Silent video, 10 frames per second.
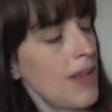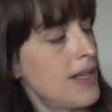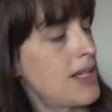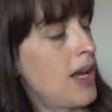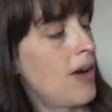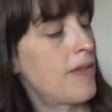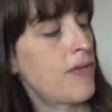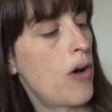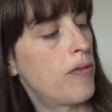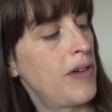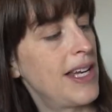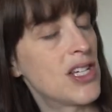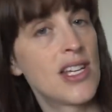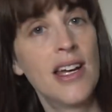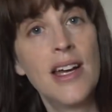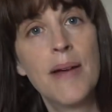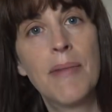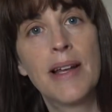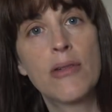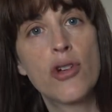So I've got to finish
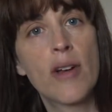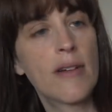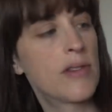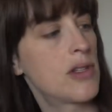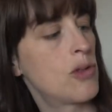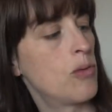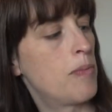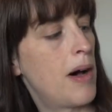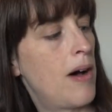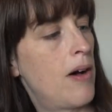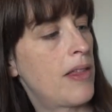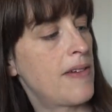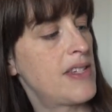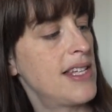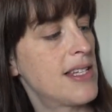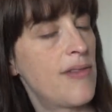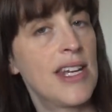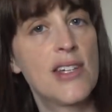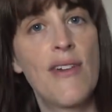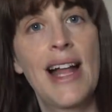my little drawing of the Salt Path. I've since
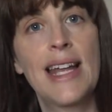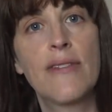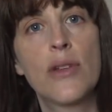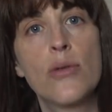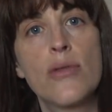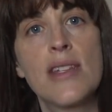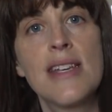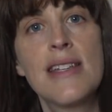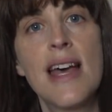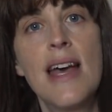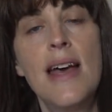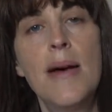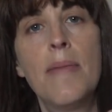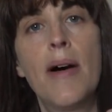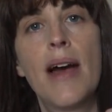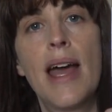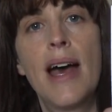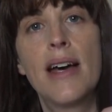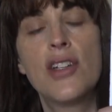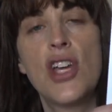finished Valley of the Horses
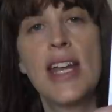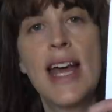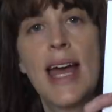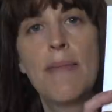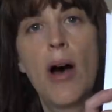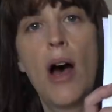by Jean M.